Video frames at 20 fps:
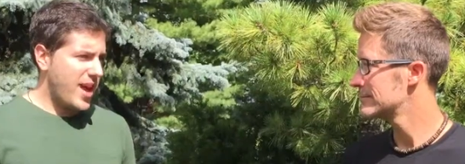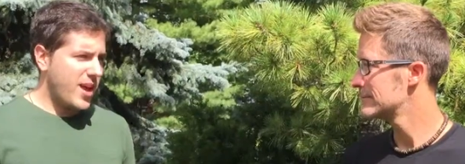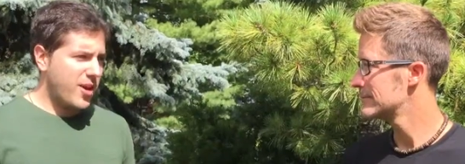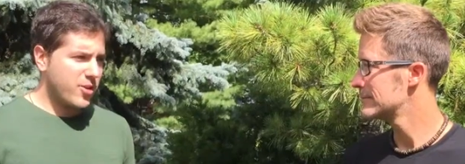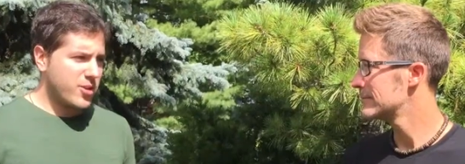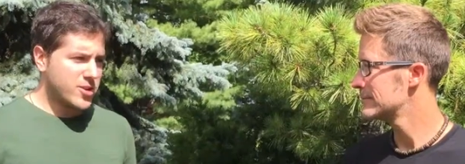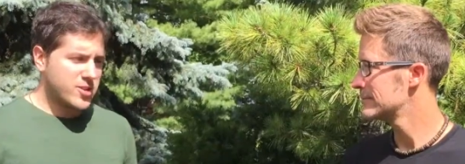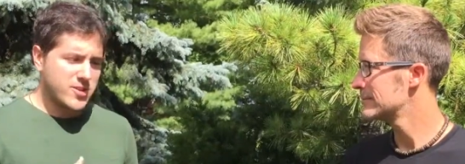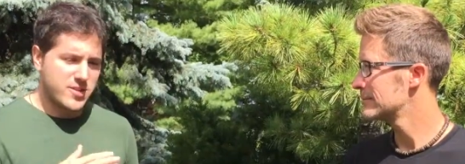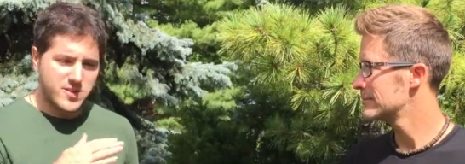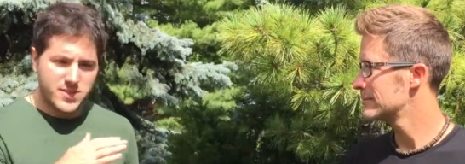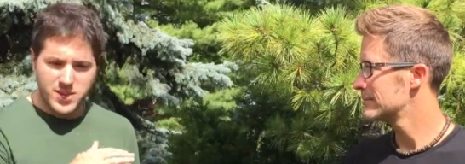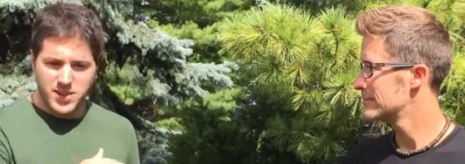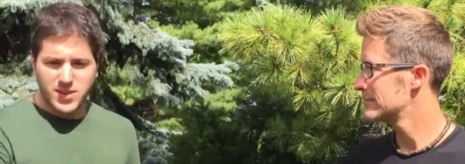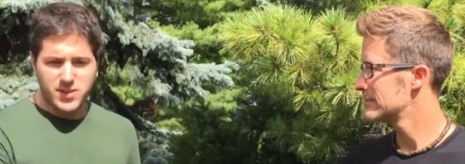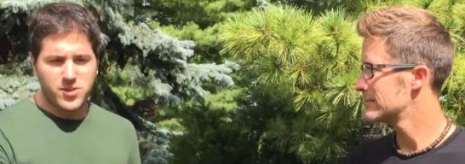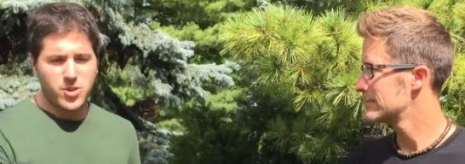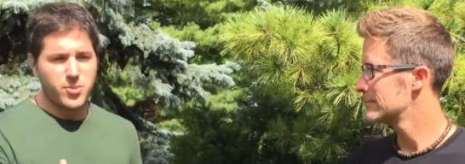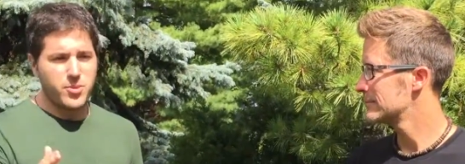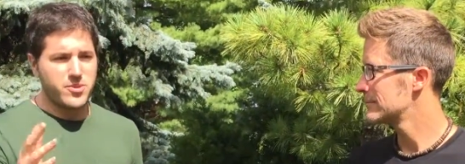Speaker 1: now it just
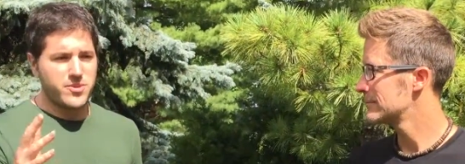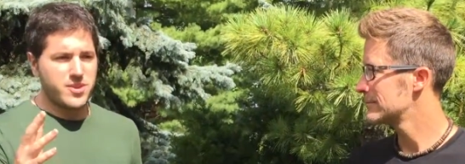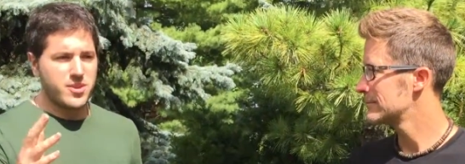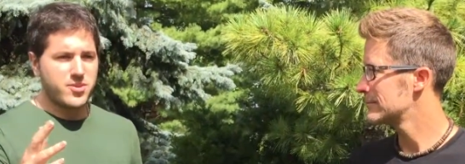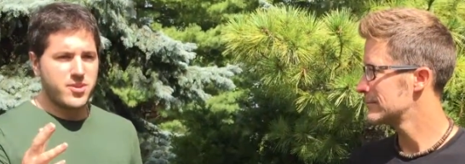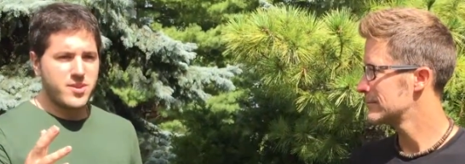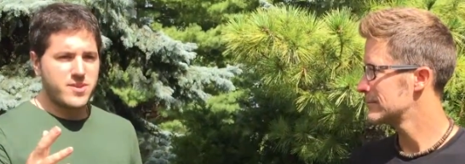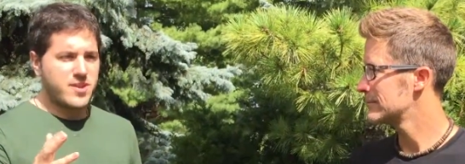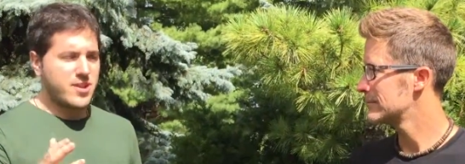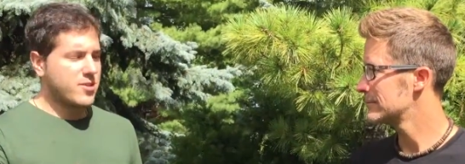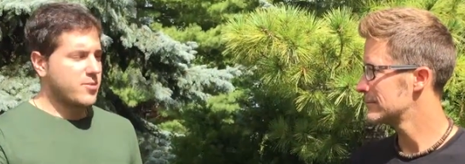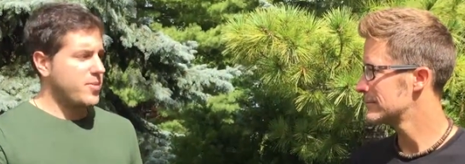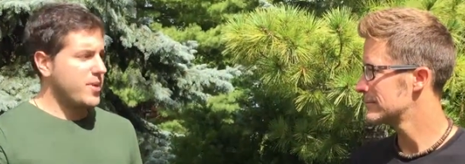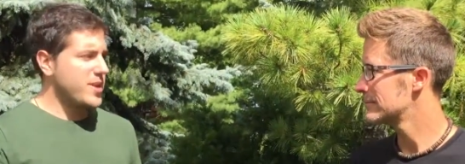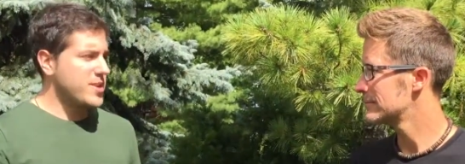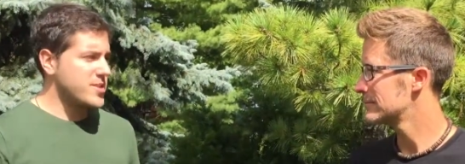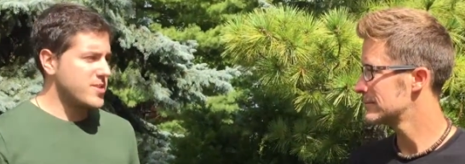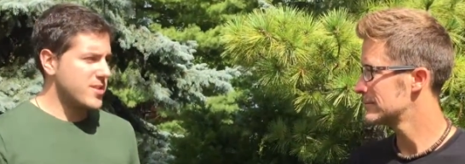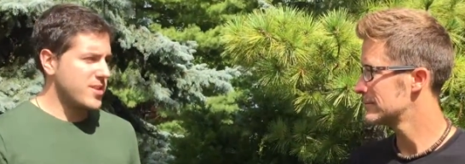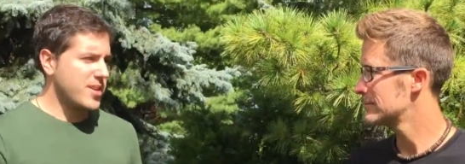it's almost increased
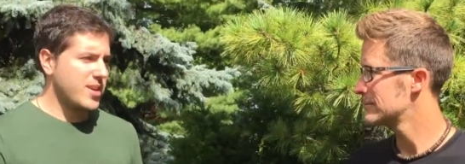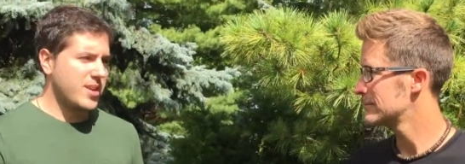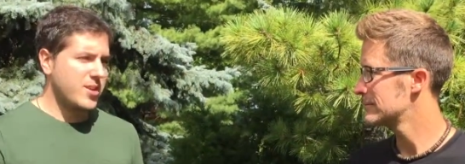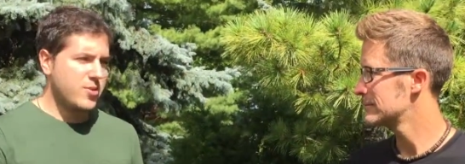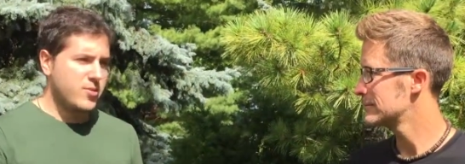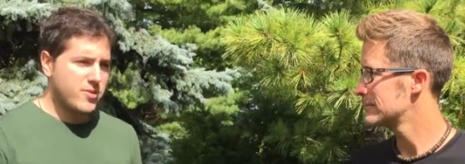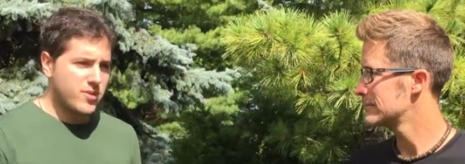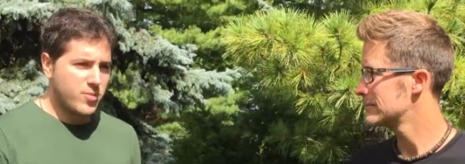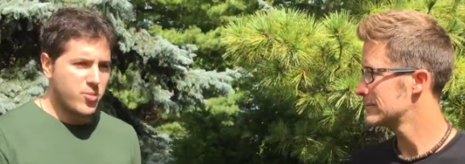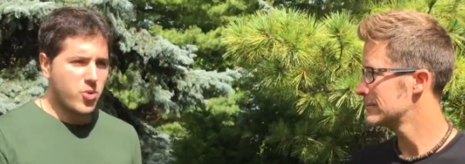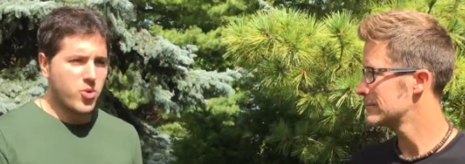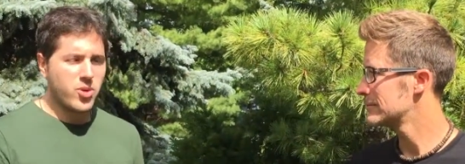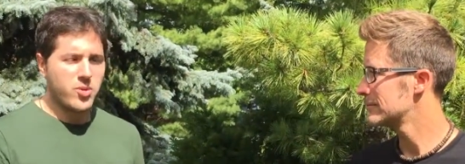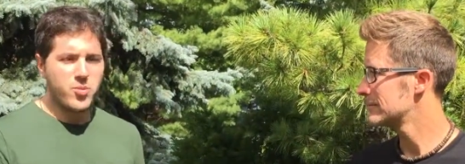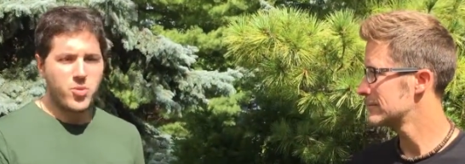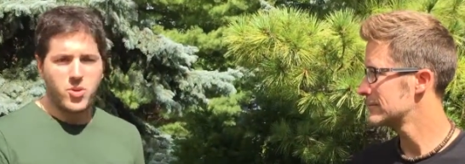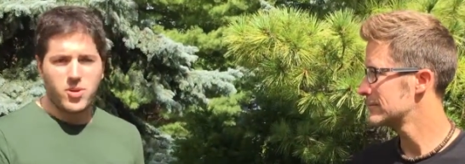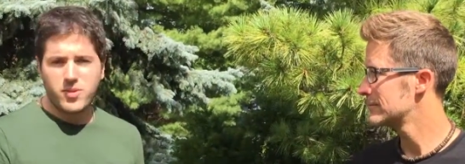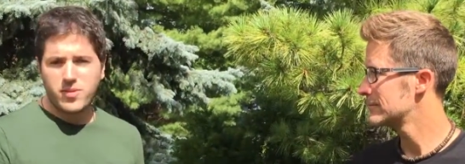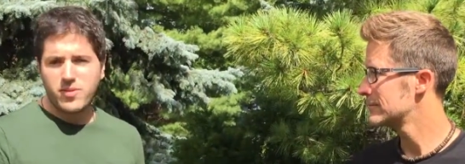exponentially. I use it more
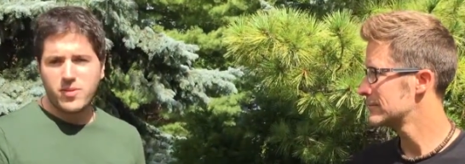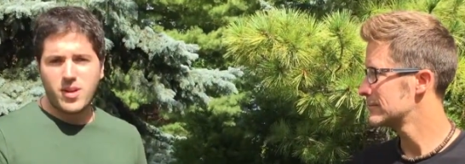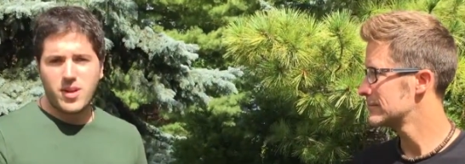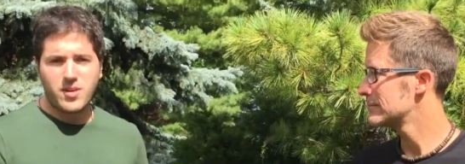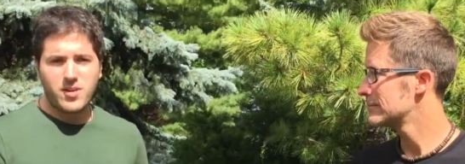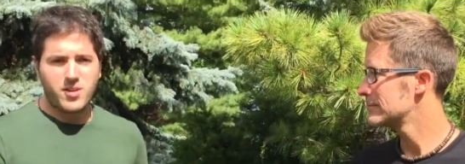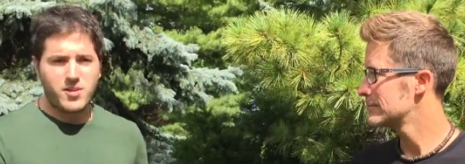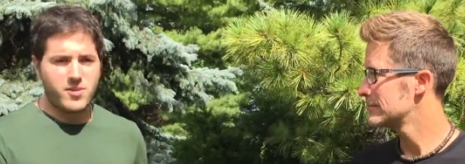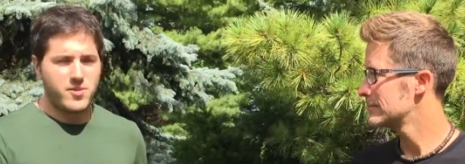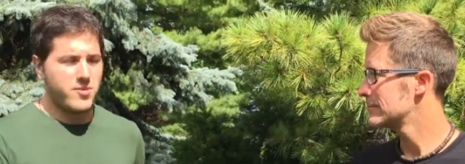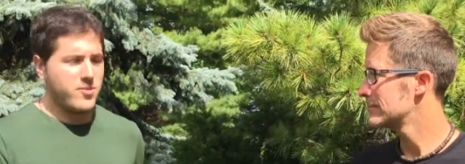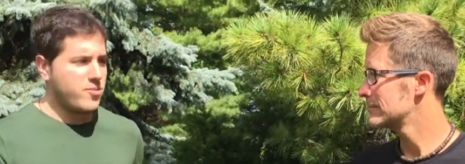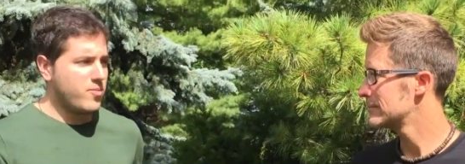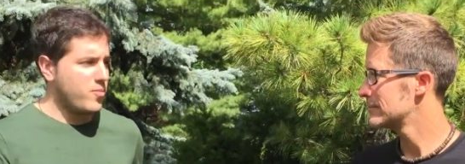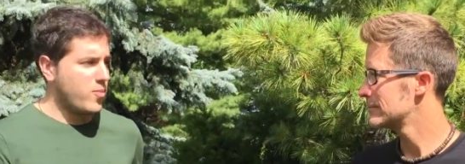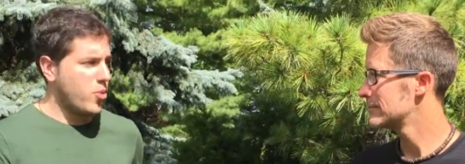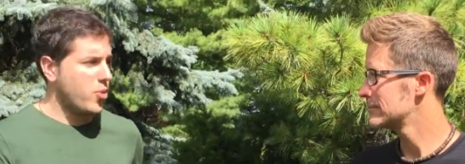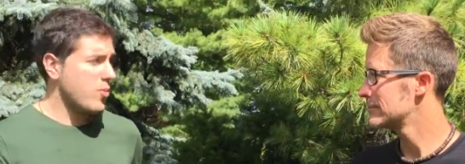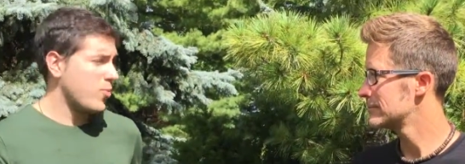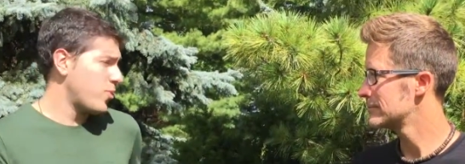and more for
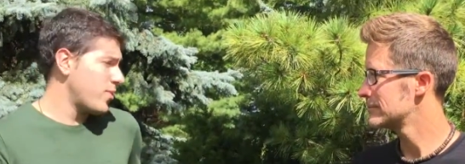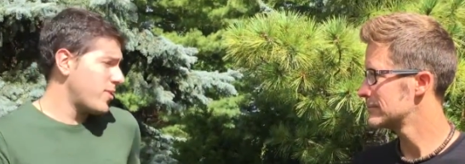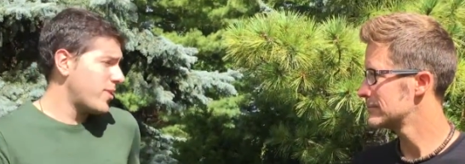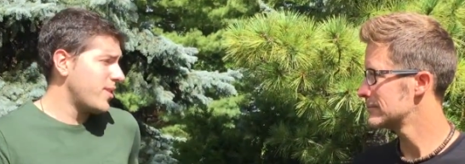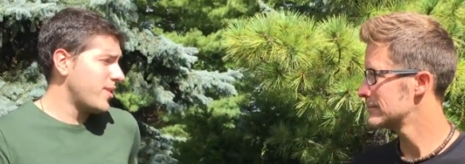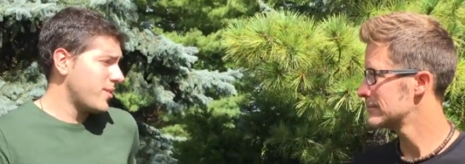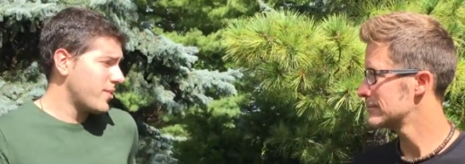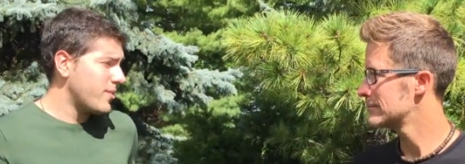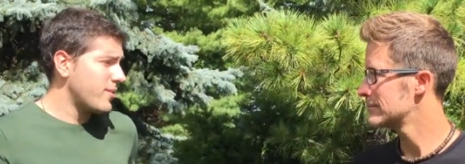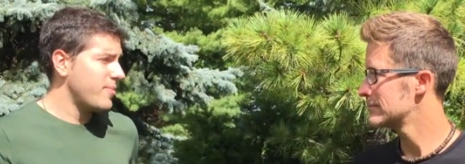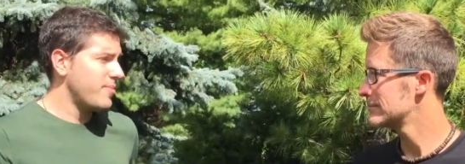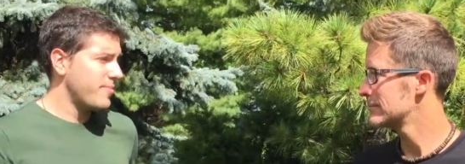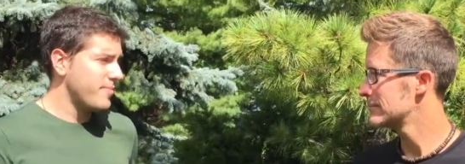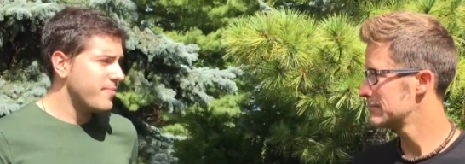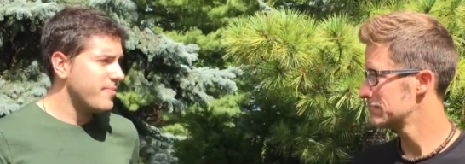more and more things.